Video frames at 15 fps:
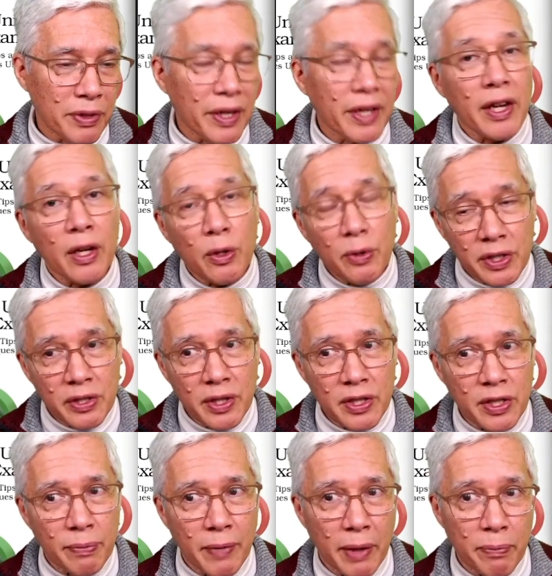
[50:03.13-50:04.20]
and I go into this
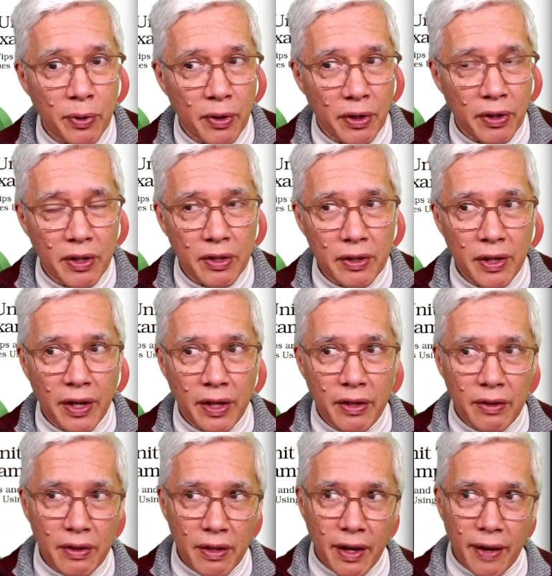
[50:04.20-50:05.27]
in my book, like
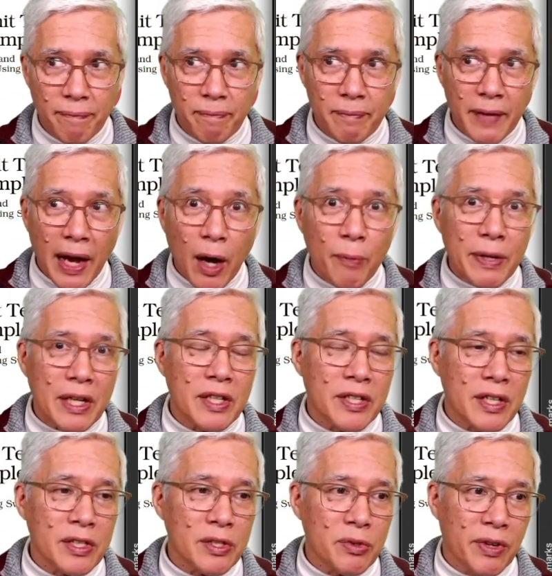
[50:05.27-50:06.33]
how many
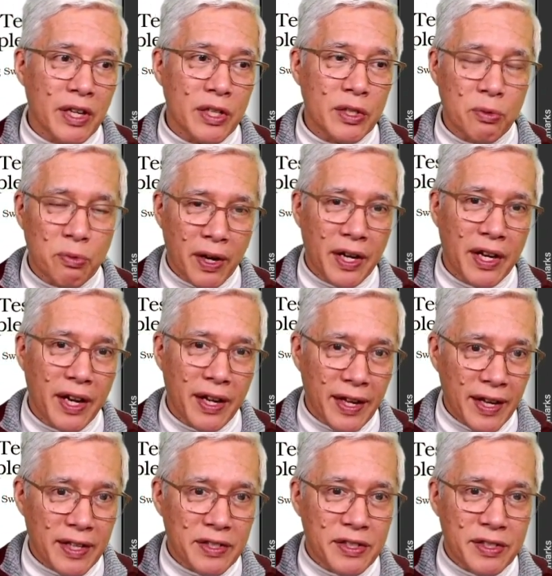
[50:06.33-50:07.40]
tests do I need to write
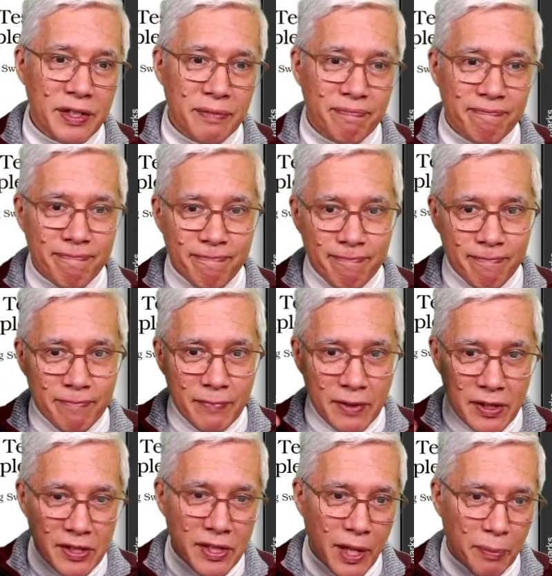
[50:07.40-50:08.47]
against
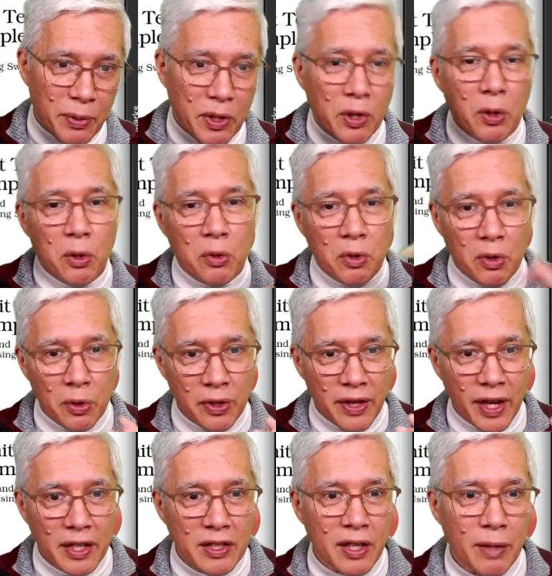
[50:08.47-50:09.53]
this type of code or
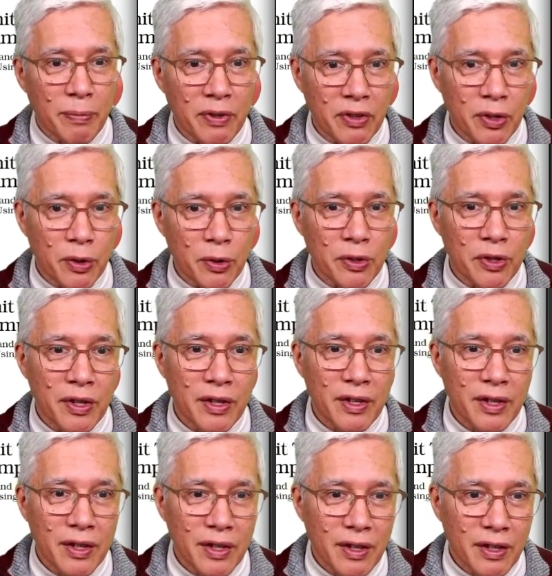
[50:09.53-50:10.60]
that type of code?
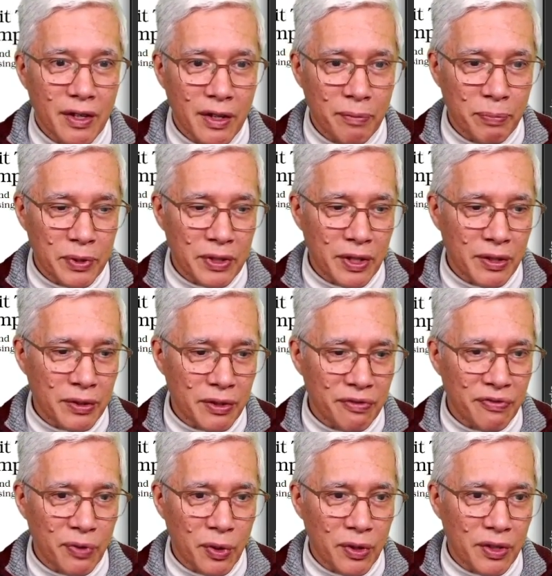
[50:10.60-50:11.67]
in particular
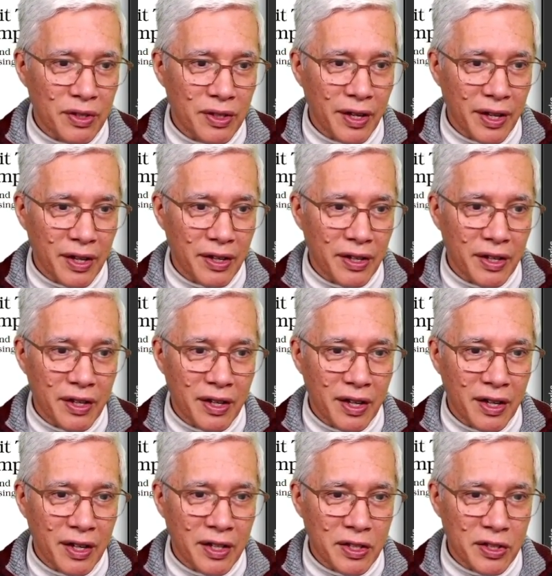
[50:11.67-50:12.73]
for like a
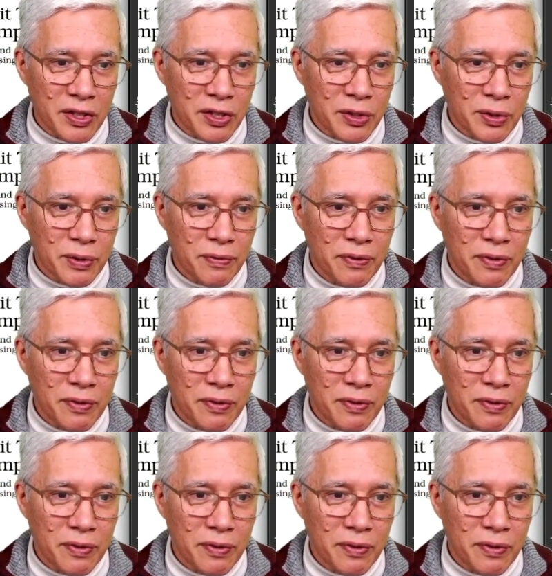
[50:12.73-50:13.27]
conditional,